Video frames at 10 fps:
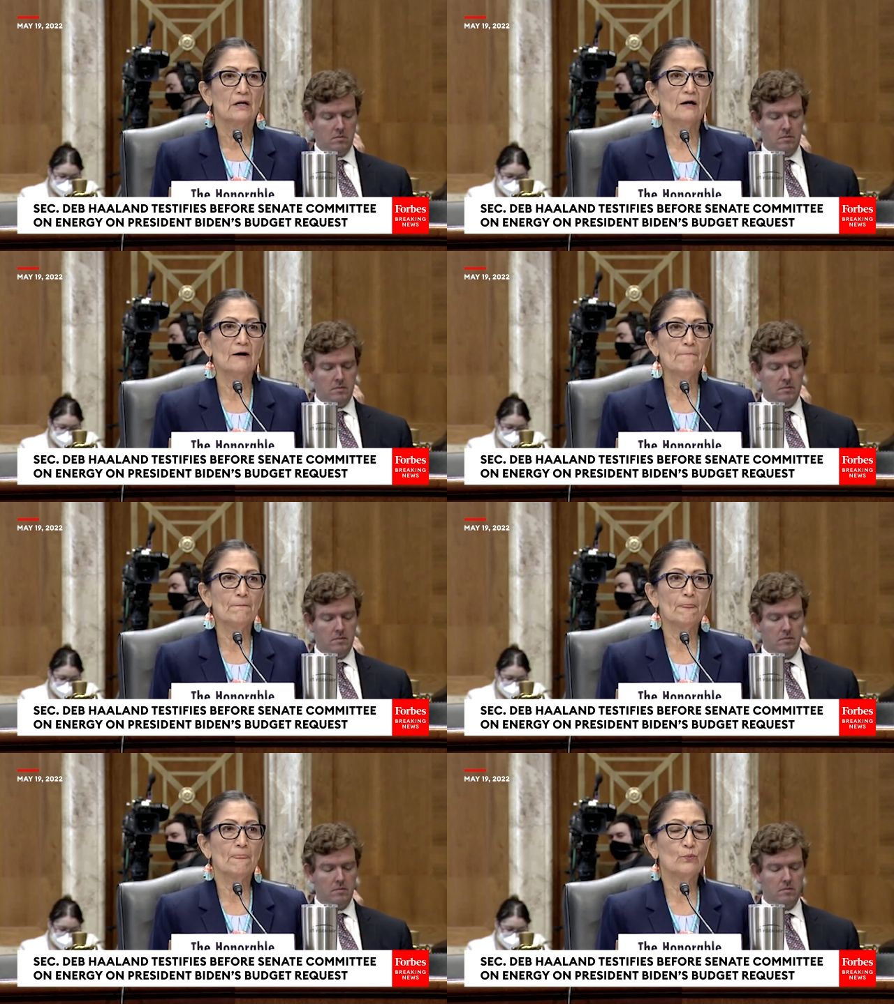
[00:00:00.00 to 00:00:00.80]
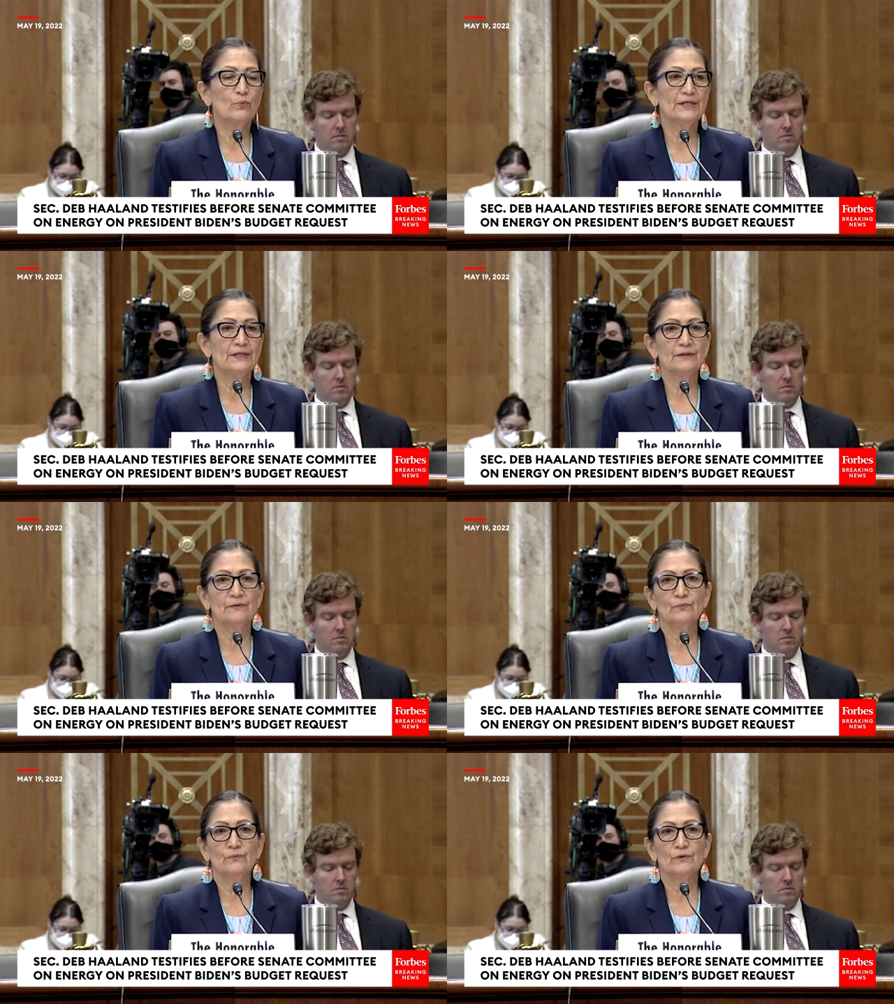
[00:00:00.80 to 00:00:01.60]
Speaker 1: Um,
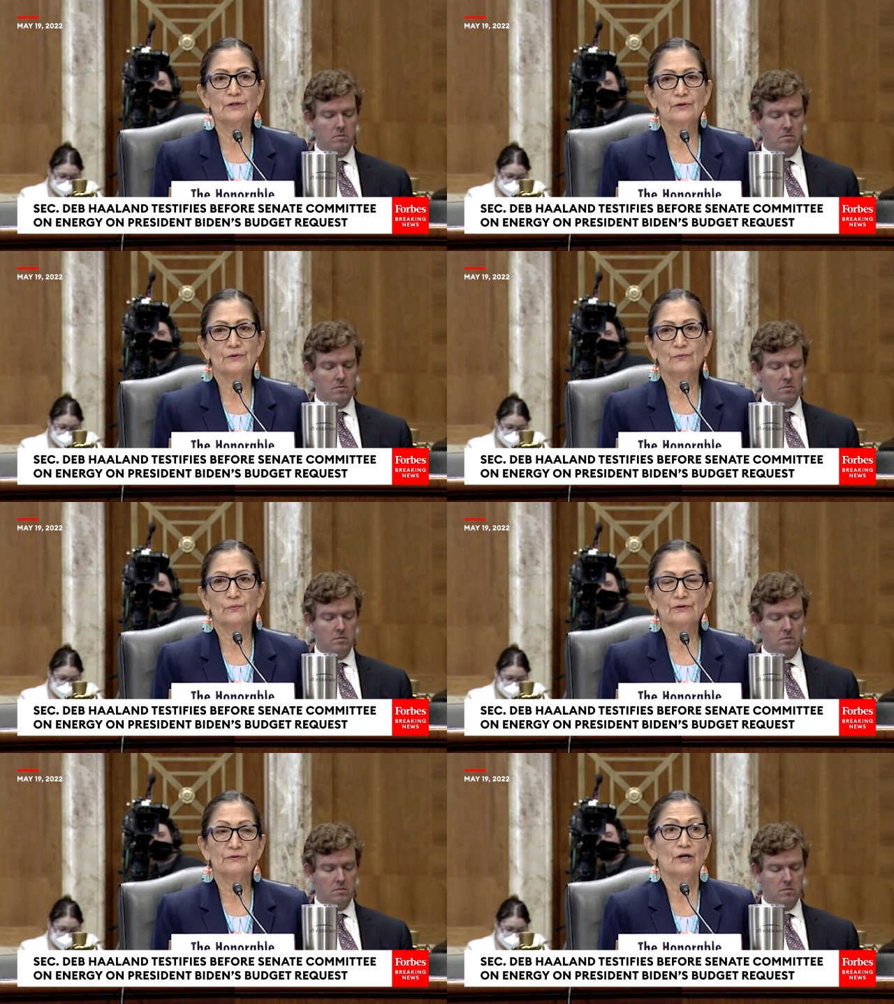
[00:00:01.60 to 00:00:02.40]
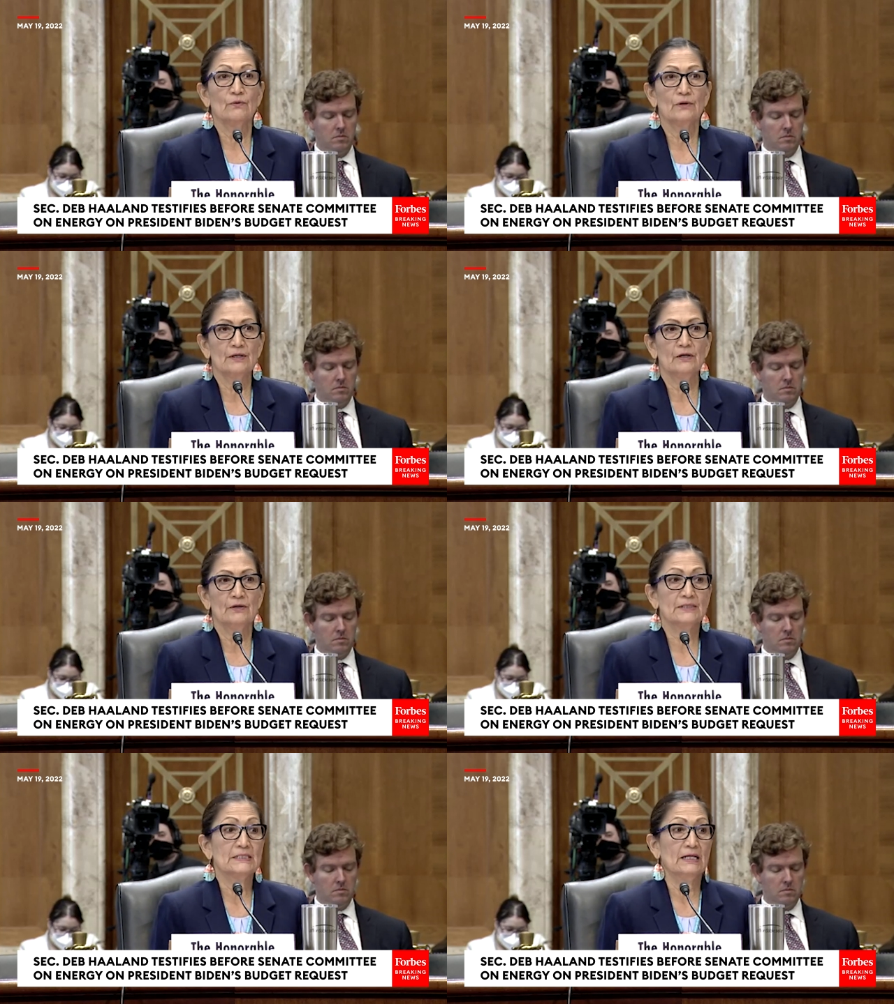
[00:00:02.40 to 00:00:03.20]
we work with NOAA
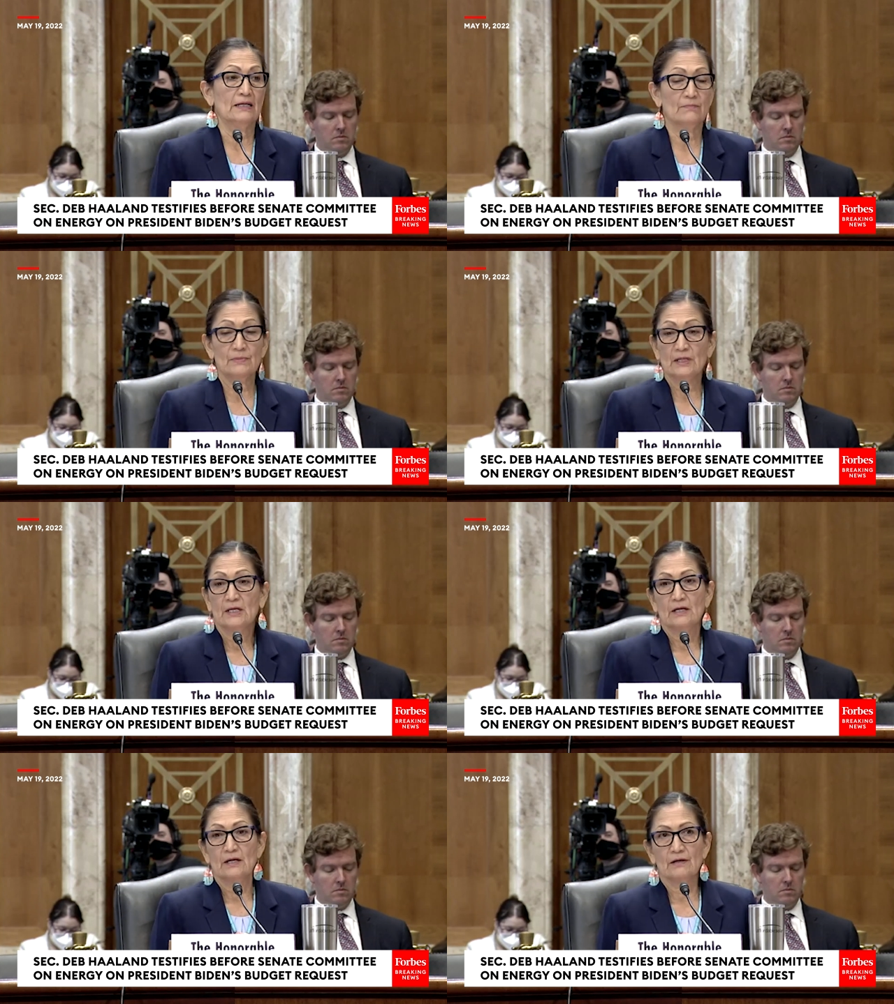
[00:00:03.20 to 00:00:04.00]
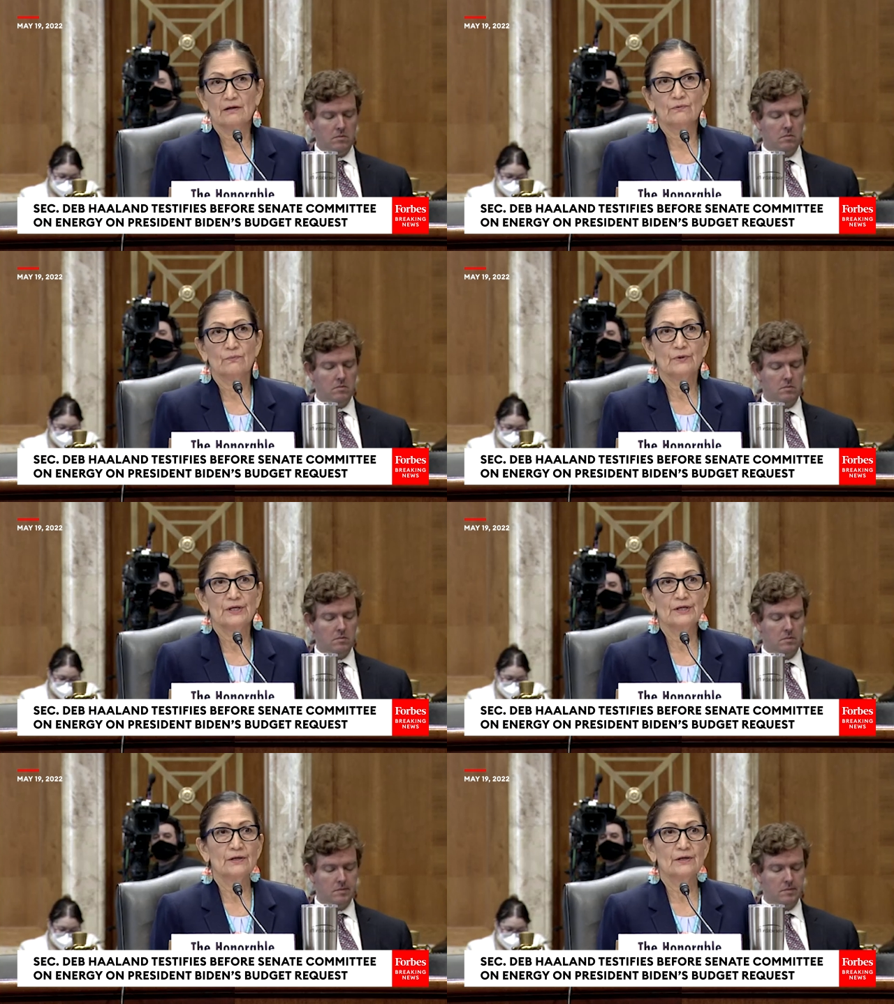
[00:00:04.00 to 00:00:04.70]
all the time. Uh, we